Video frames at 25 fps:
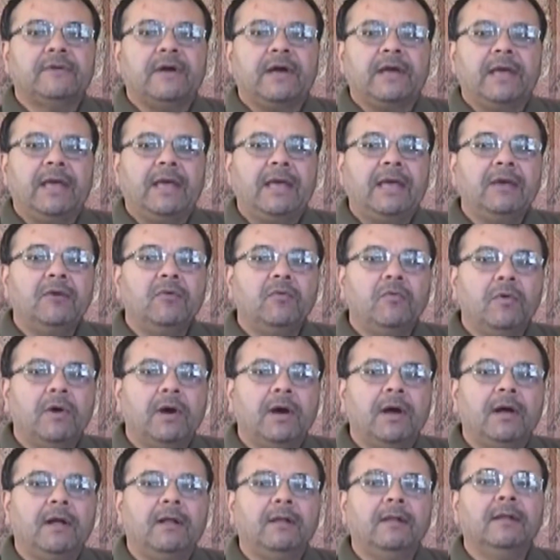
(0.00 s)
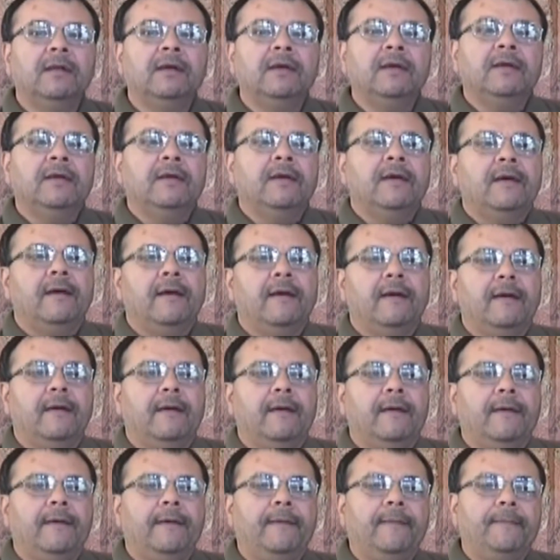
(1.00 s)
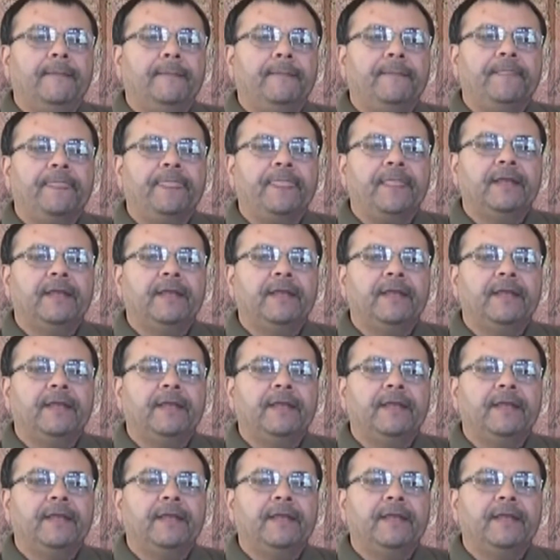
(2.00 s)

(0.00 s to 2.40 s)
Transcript: I ate well, um,